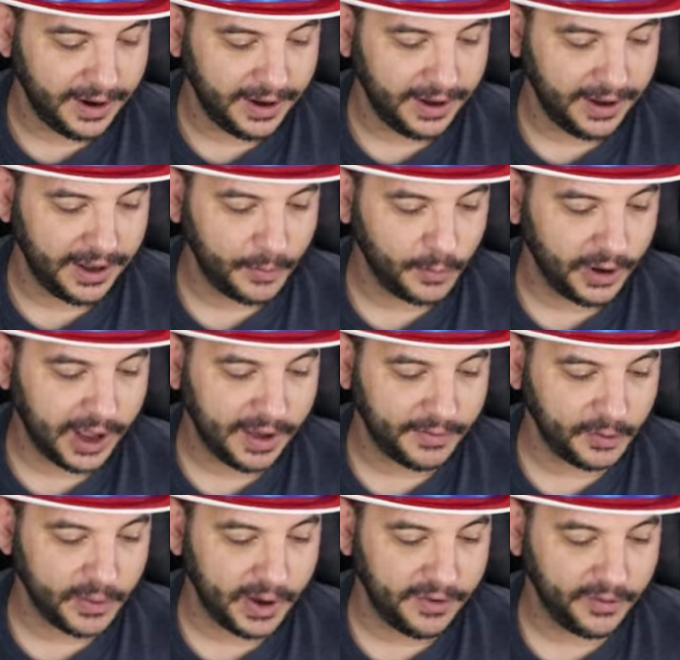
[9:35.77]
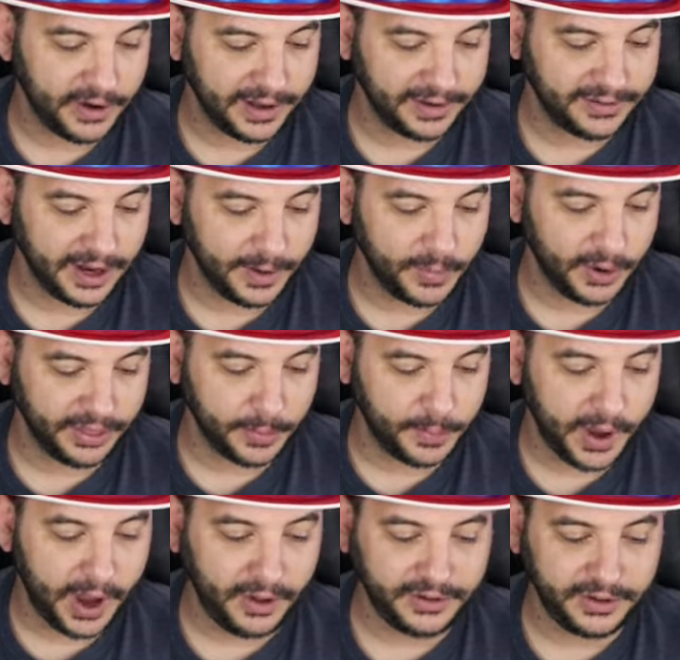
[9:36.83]
uh, and we'll have it ready for next time. But the
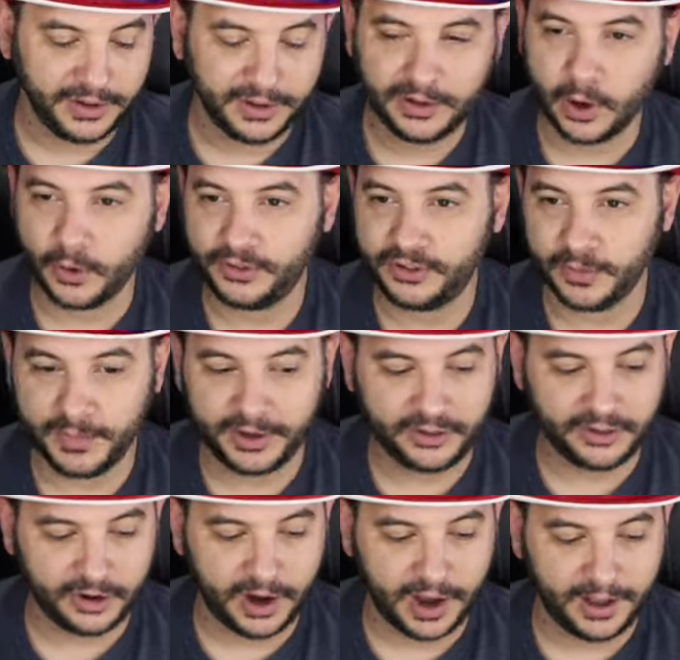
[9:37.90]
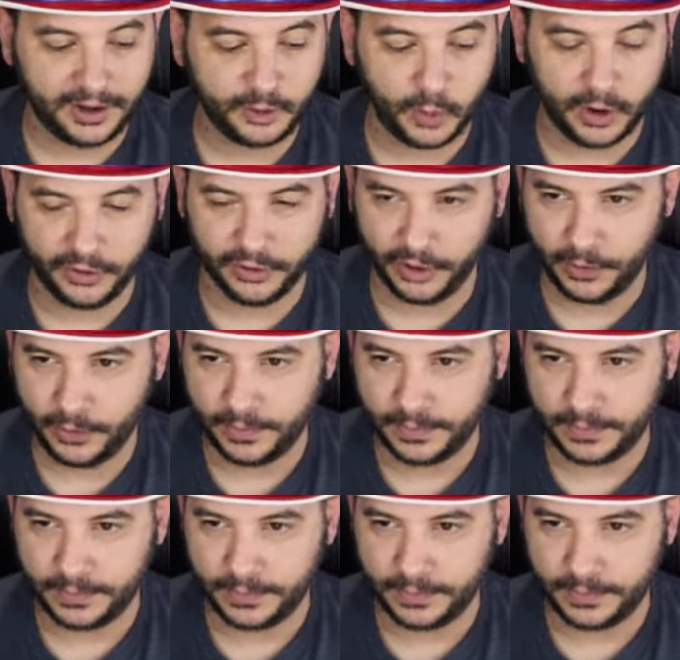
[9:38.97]
belt goes to Mr. Oswaldo.